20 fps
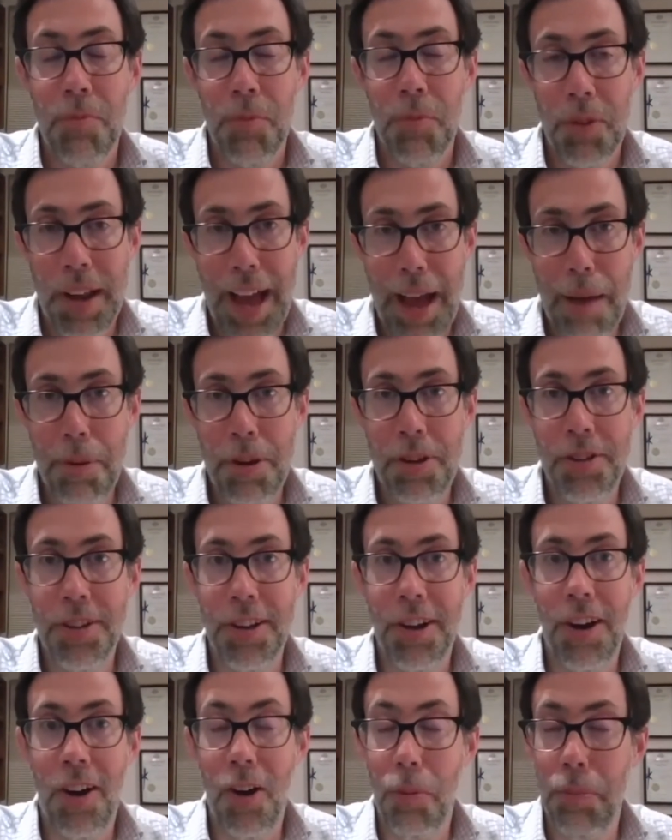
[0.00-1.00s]
What happens in
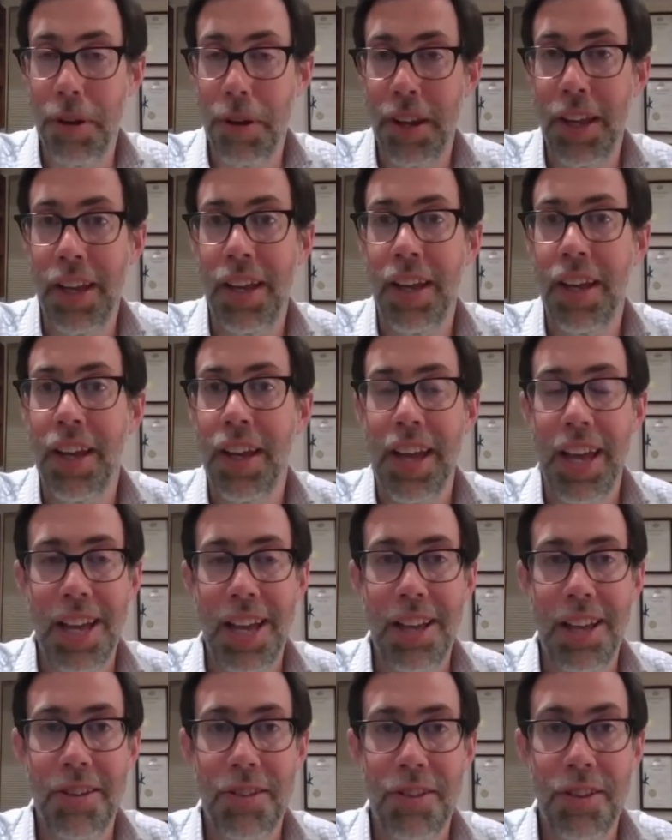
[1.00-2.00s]
Albany
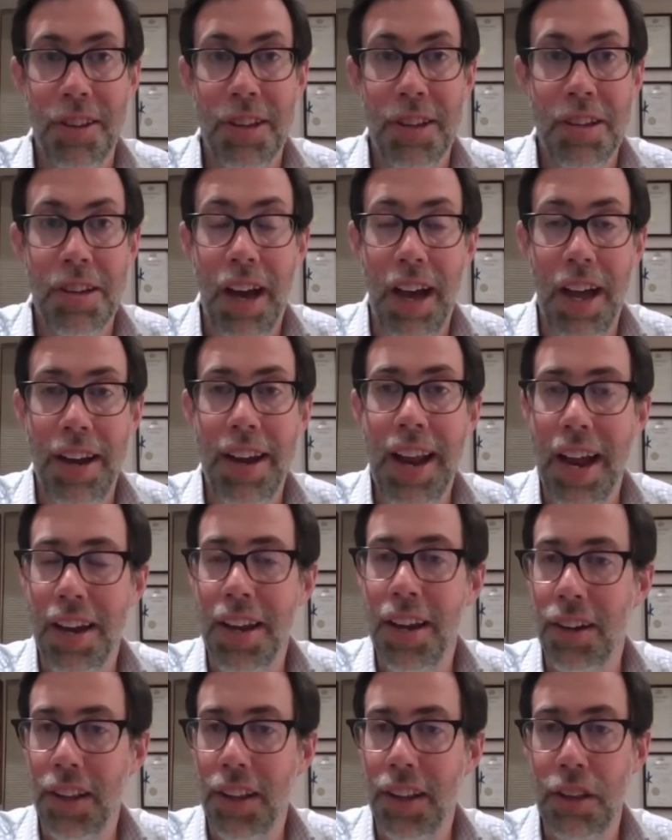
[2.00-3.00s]
is not
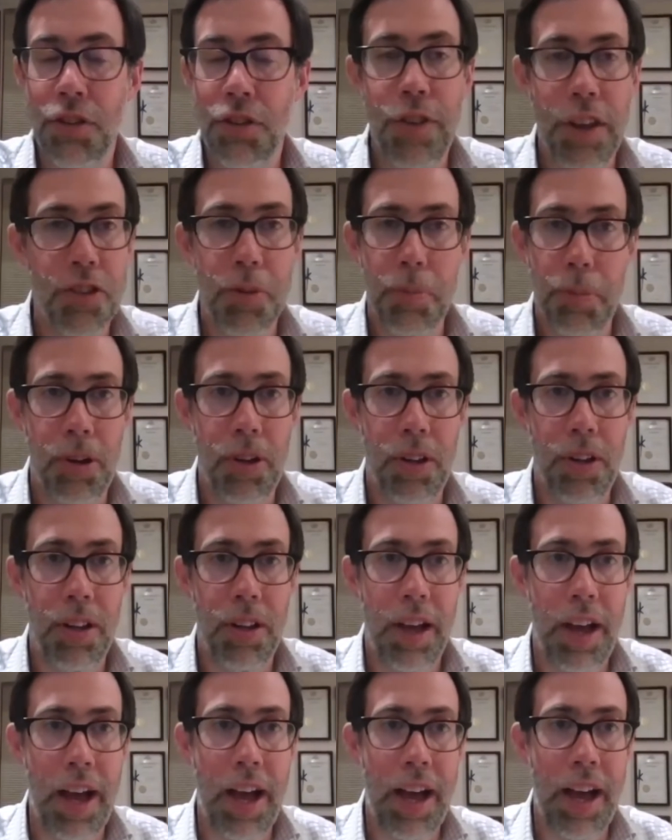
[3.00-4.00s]
nearly as visible
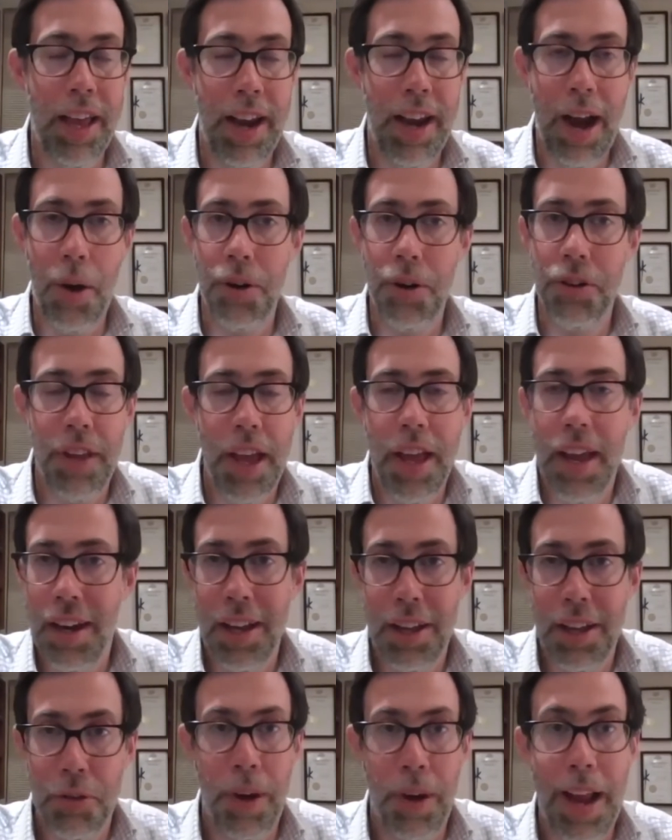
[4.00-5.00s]
in our state
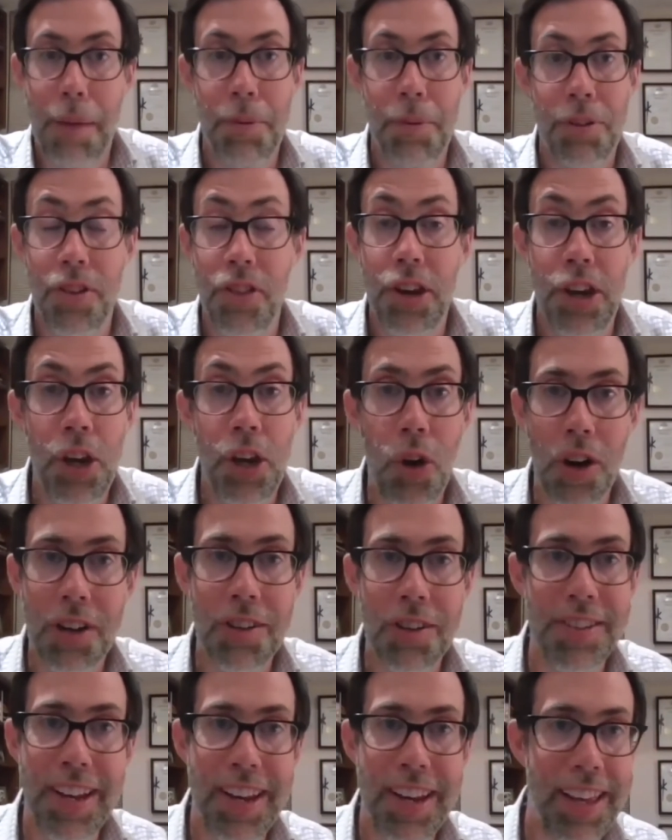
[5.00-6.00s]
as what happens in the New York
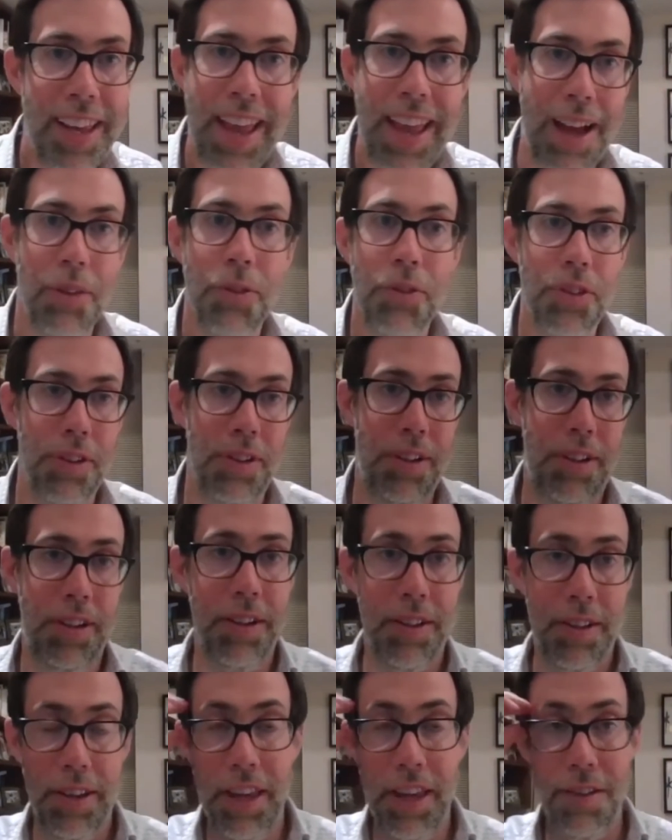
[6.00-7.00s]
City Council,
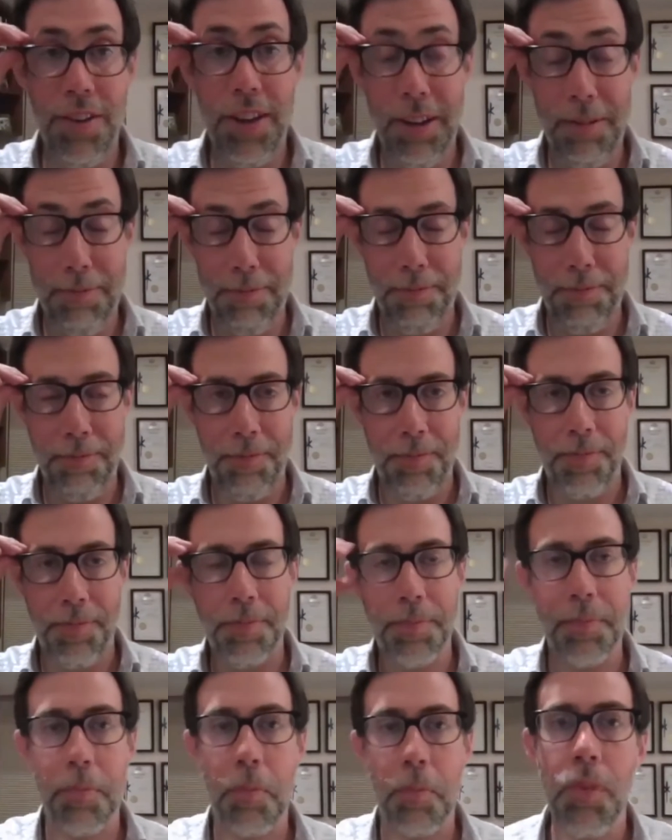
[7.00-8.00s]
even.
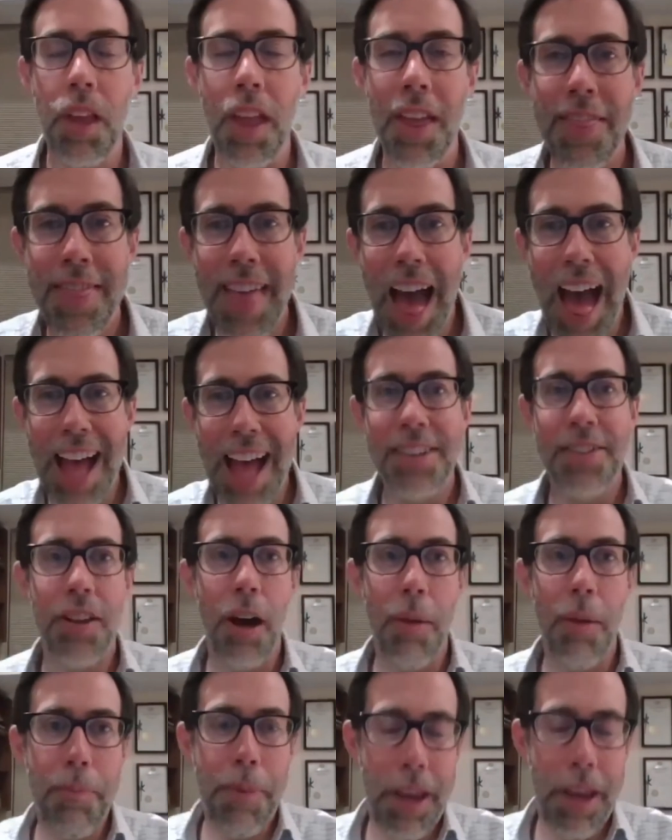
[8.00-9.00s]
That's
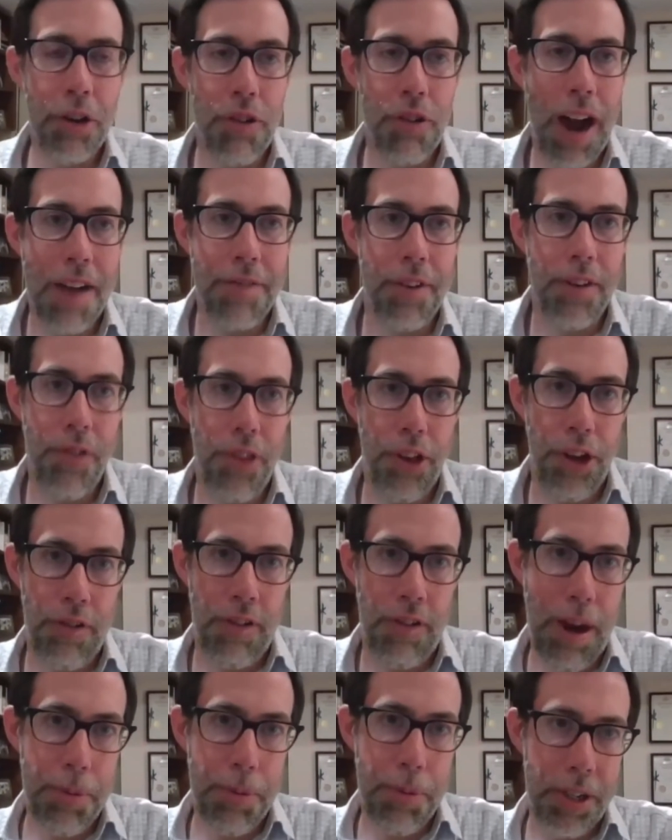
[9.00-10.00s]
a big driver of the
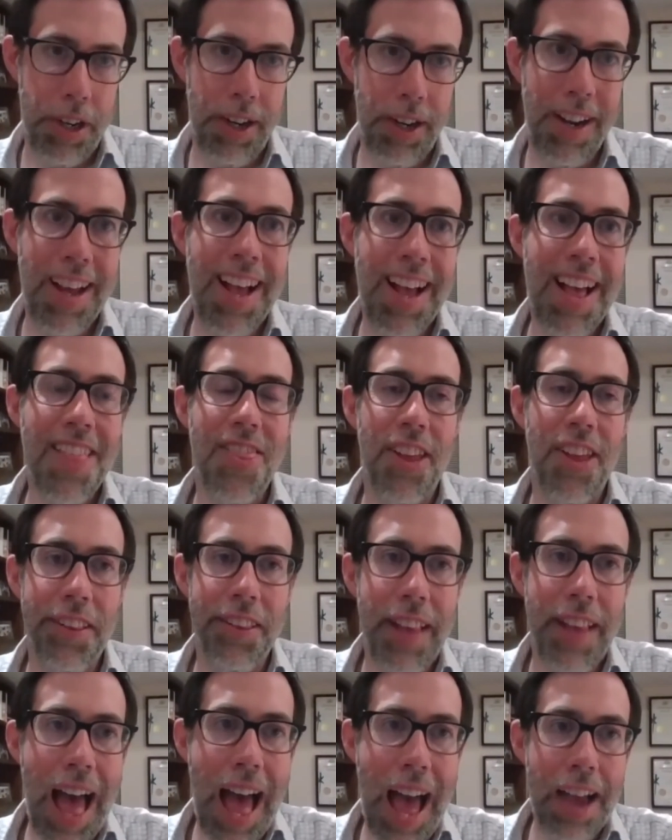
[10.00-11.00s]
corruption. The
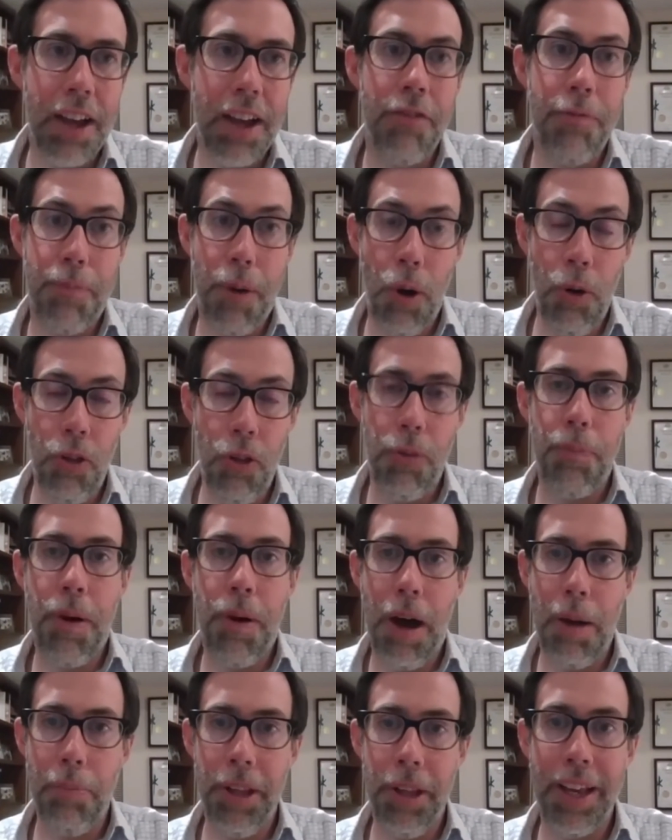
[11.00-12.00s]
lack of both
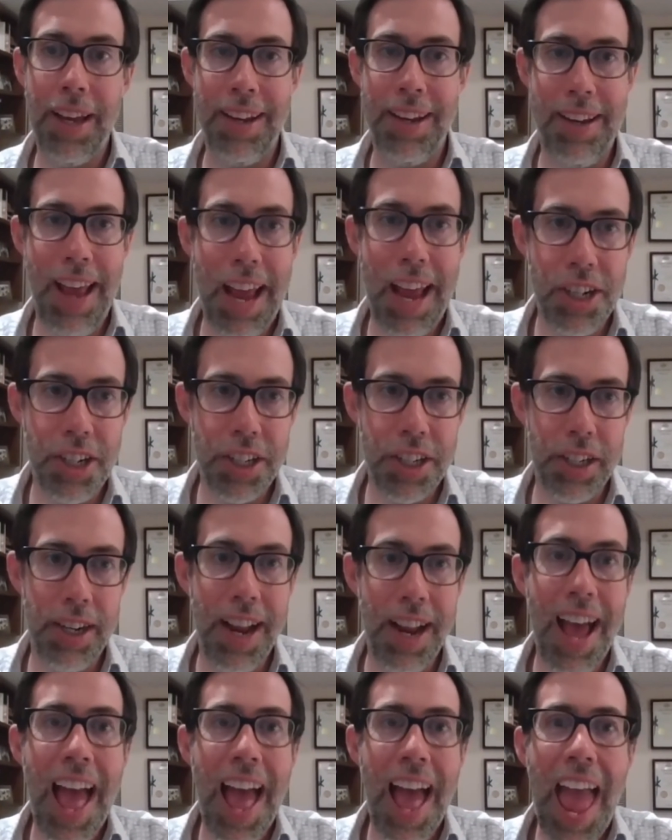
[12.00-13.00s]
public attention
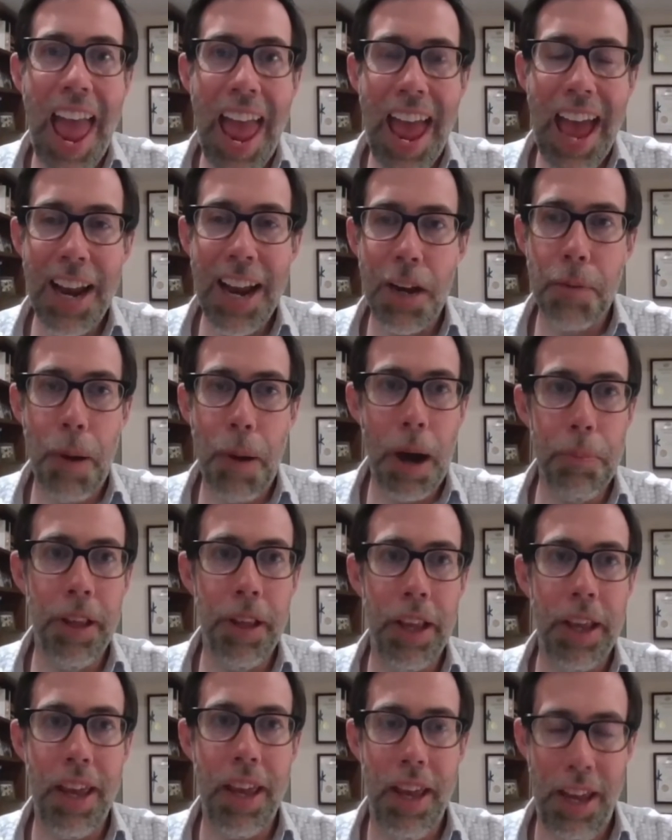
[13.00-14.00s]
and
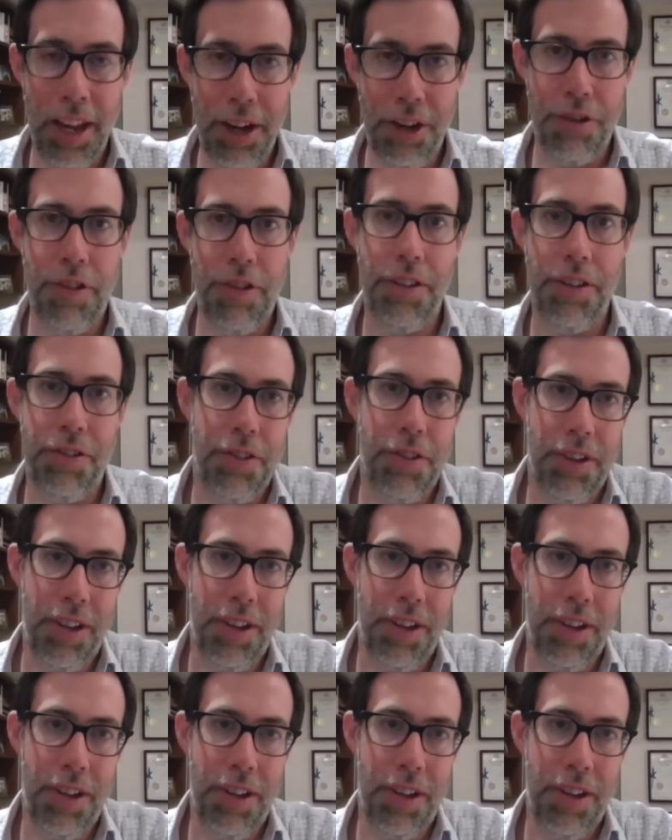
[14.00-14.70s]
public interest.